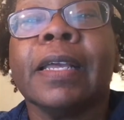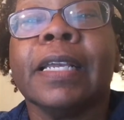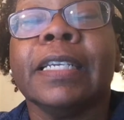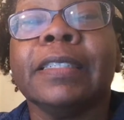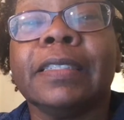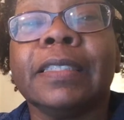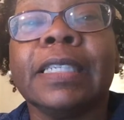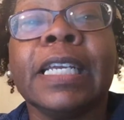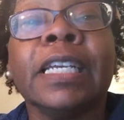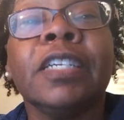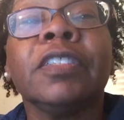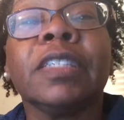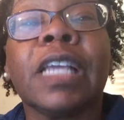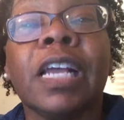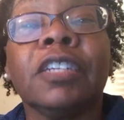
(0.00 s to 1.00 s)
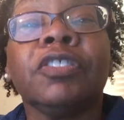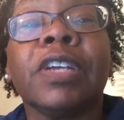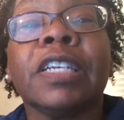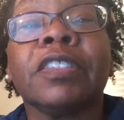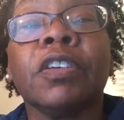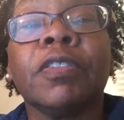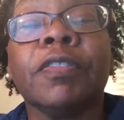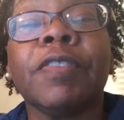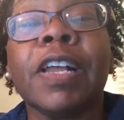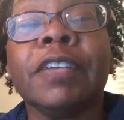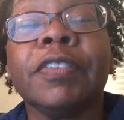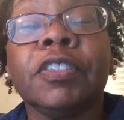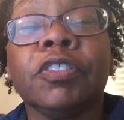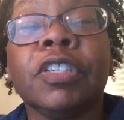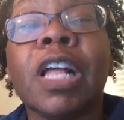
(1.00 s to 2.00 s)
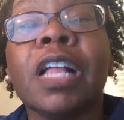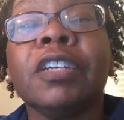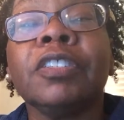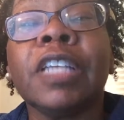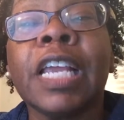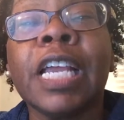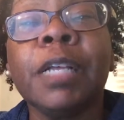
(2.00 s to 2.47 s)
in sales contracts over $500